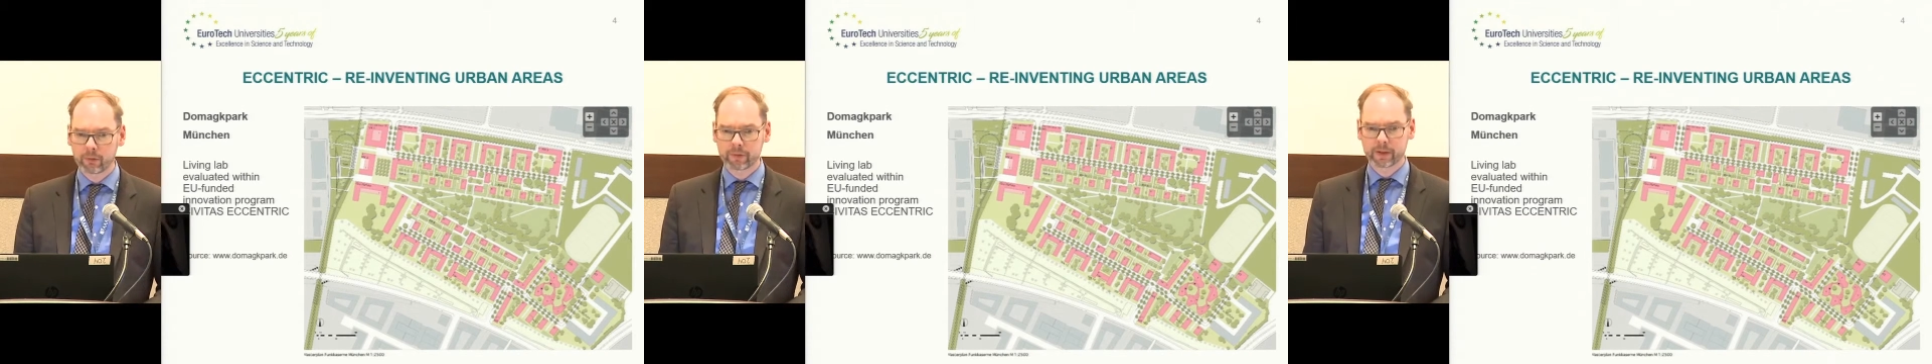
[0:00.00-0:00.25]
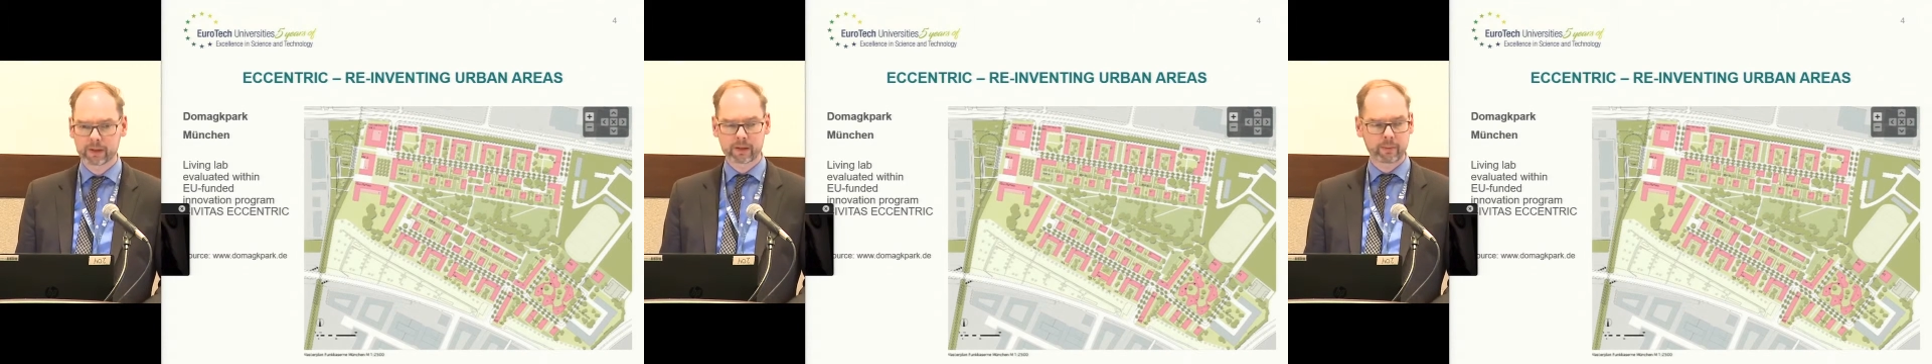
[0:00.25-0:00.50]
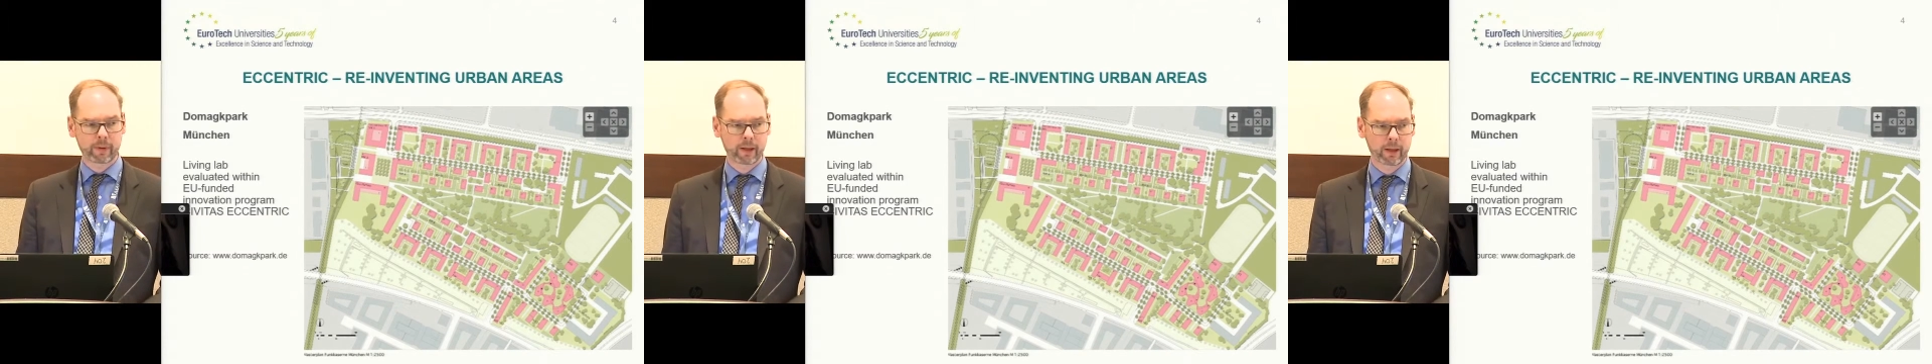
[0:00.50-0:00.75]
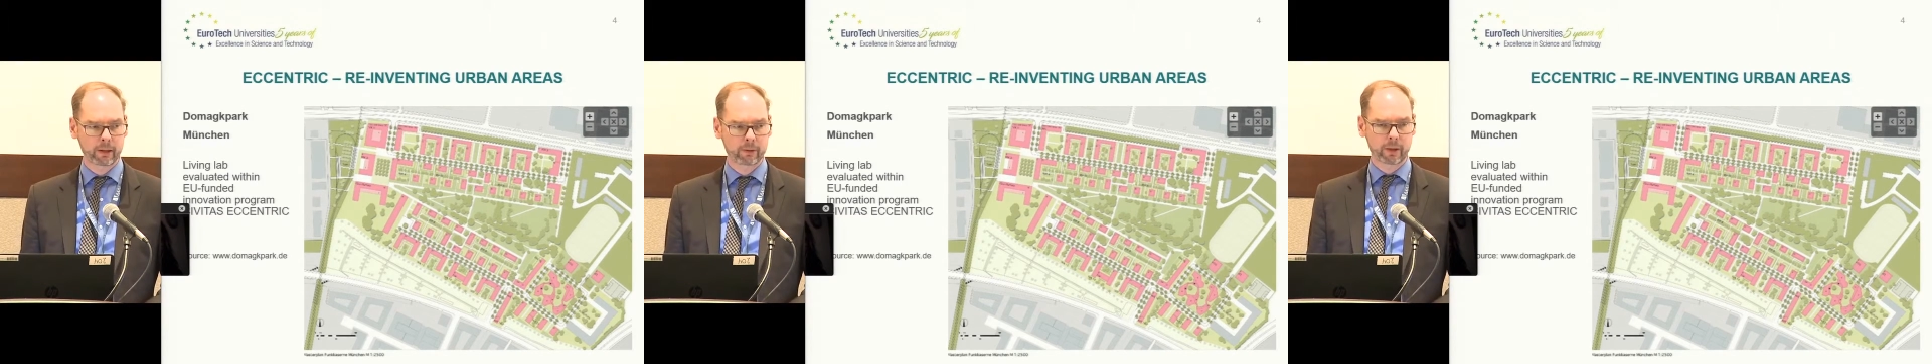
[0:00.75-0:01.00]
this by
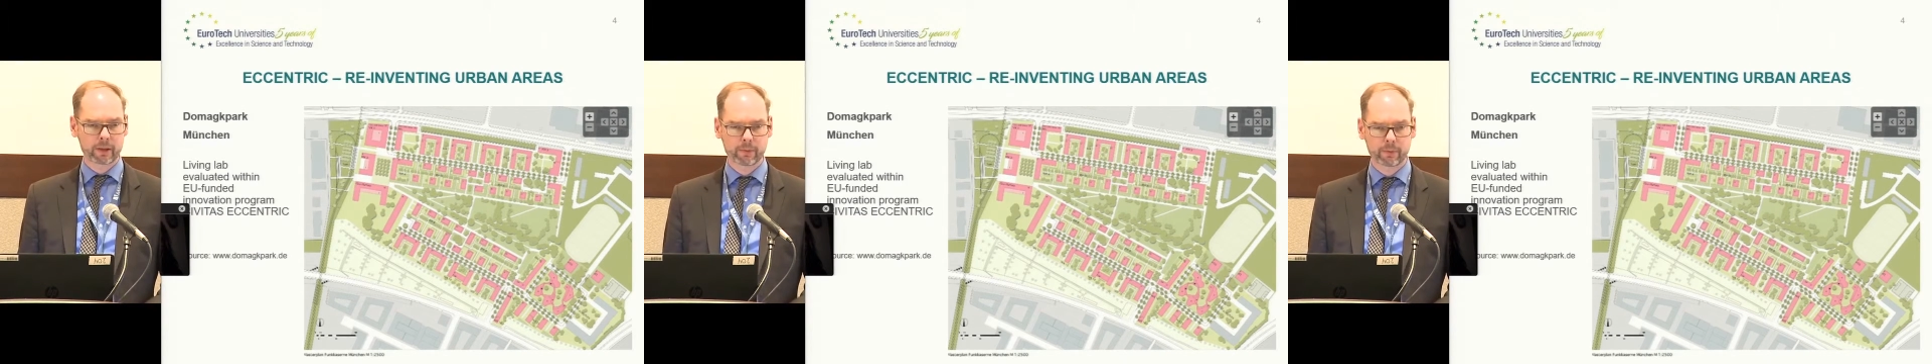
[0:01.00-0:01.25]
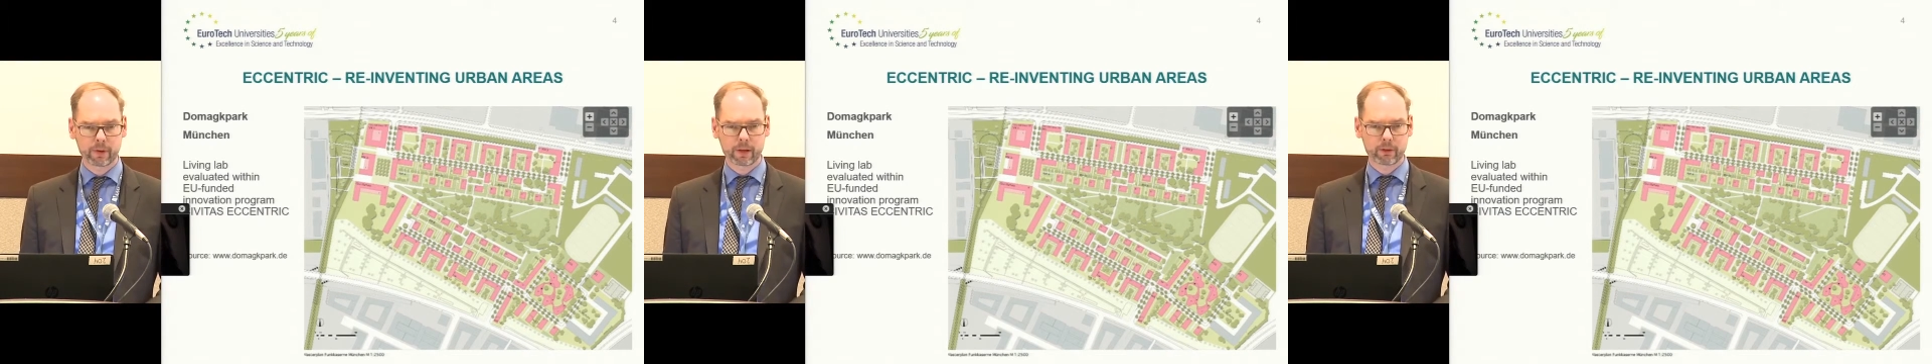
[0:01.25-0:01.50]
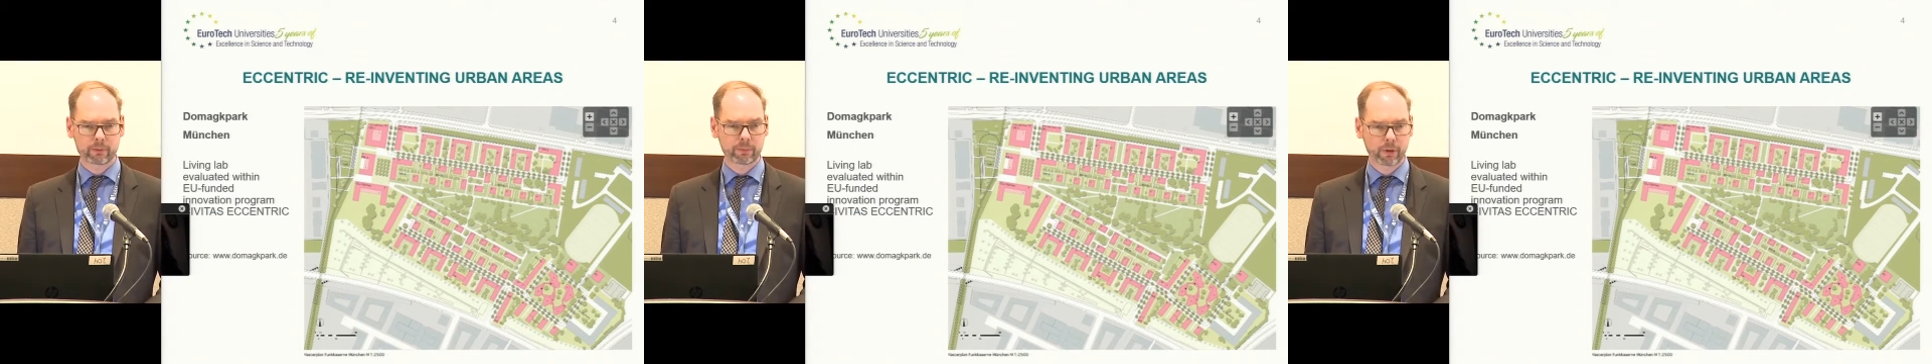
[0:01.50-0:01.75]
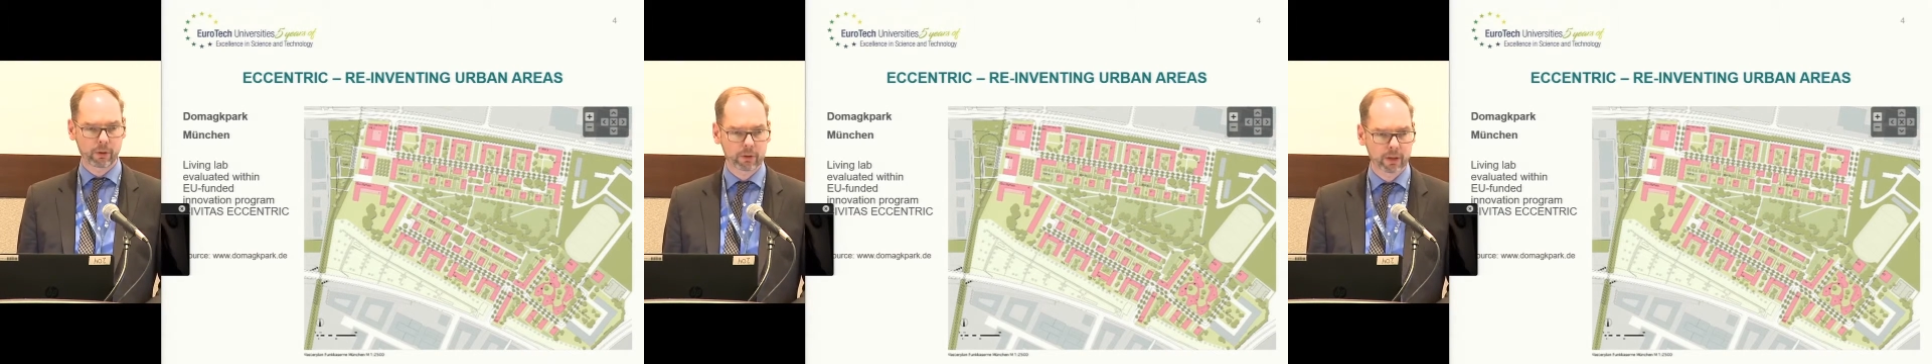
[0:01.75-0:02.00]
transportation
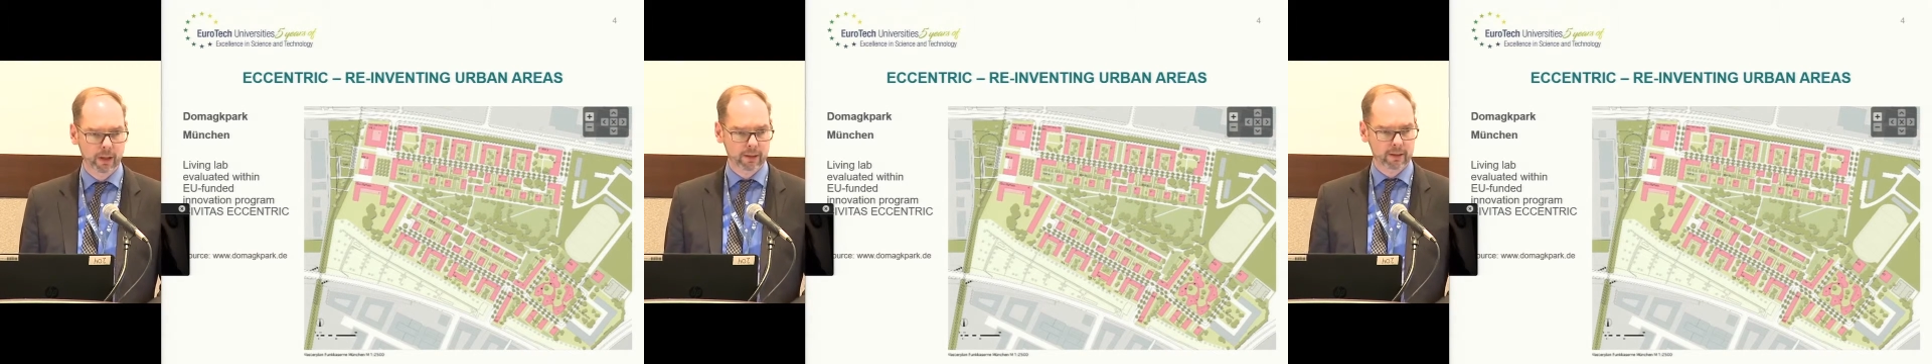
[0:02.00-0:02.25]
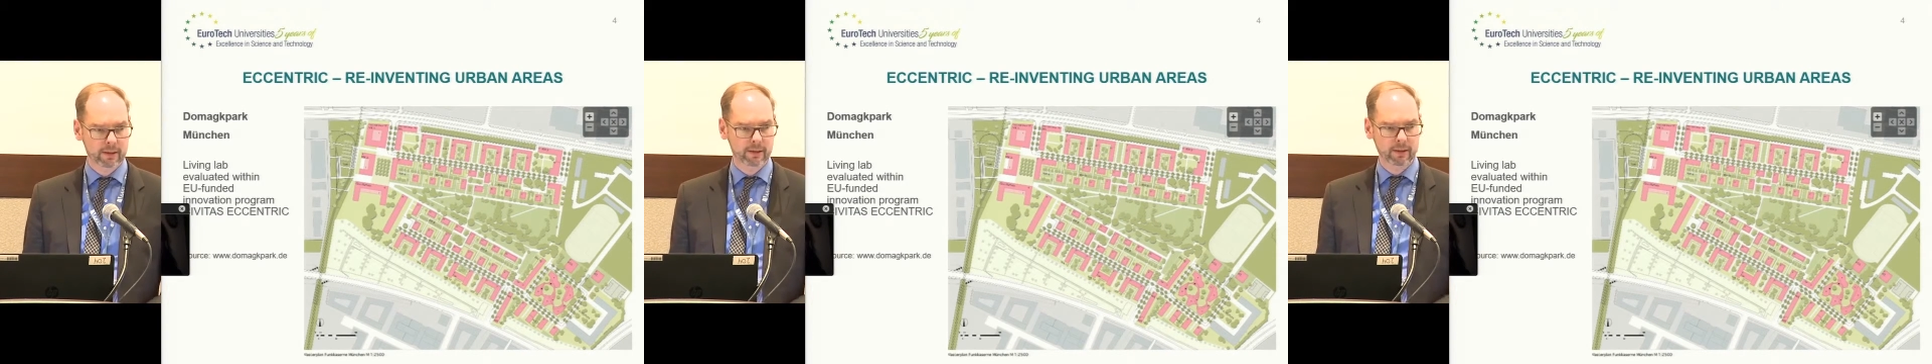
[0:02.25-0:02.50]
projects,